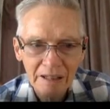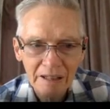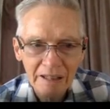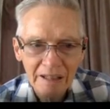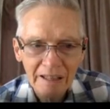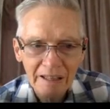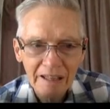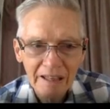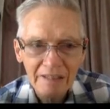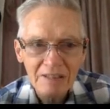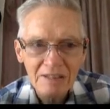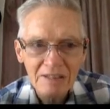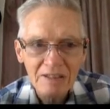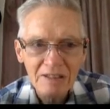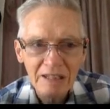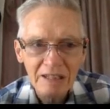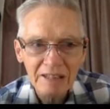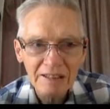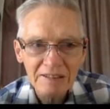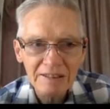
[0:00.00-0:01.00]
Now this
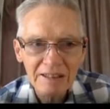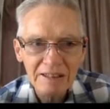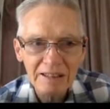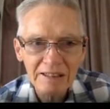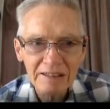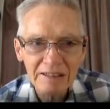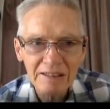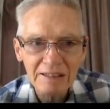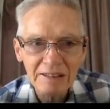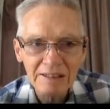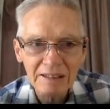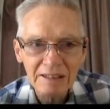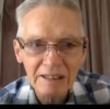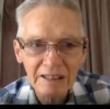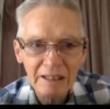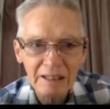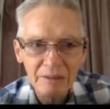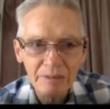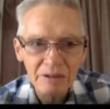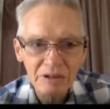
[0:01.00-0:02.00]
next sentence
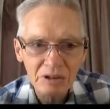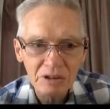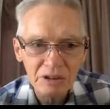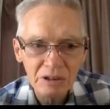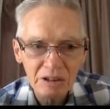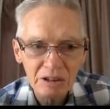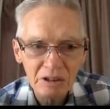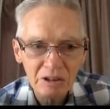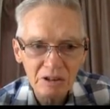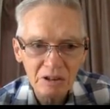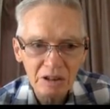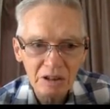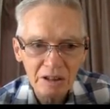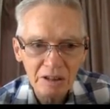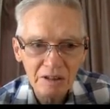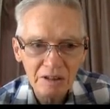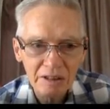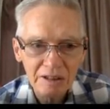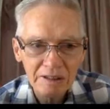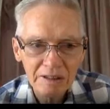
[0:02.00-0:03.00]
here, which I'm going to
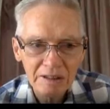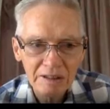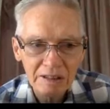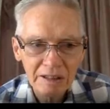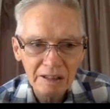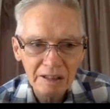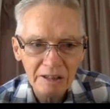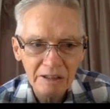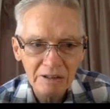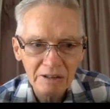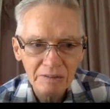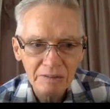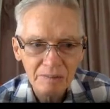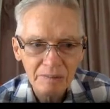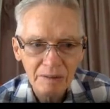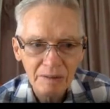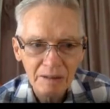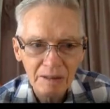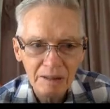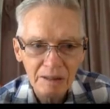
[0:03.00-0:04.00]
highlight in yellow,
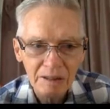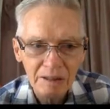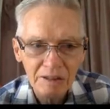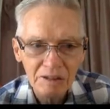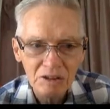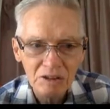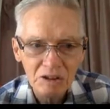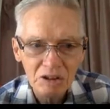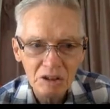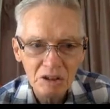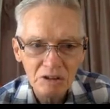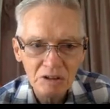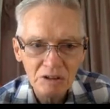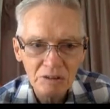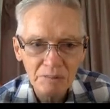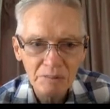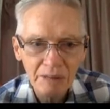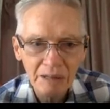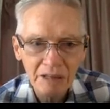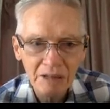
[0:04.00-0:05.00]
is
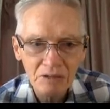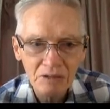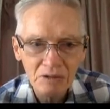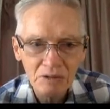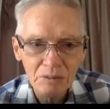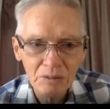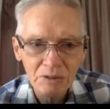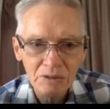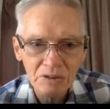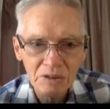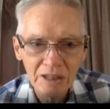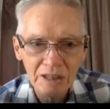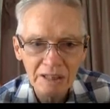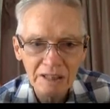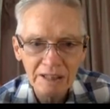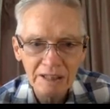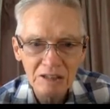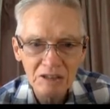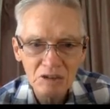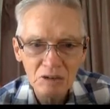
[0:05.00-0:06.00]
chosen bathroom design
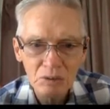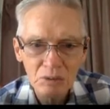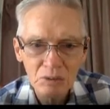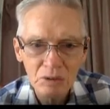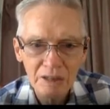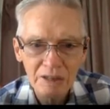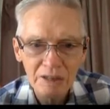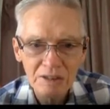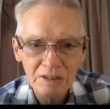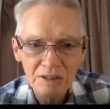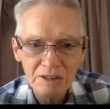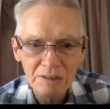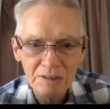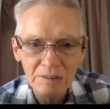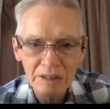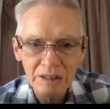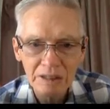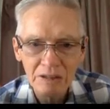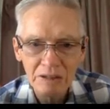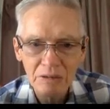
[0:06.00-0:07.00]
needs twice as
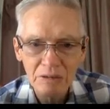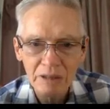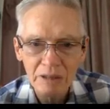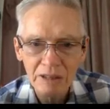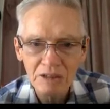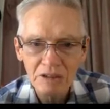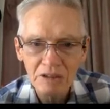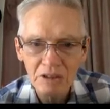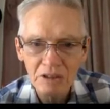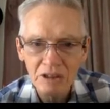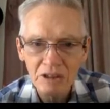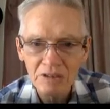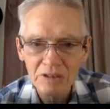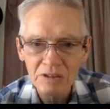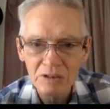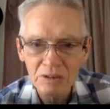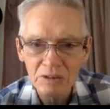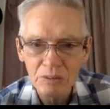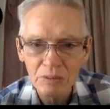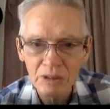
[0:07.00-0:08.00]
many grey tiles
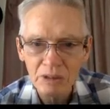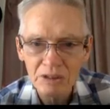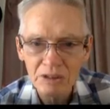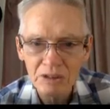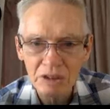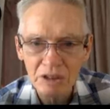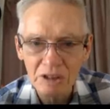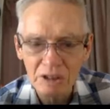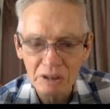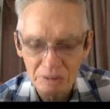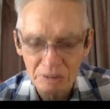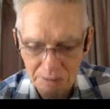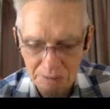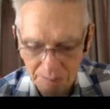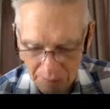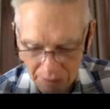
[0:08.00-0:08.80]
as white tiles.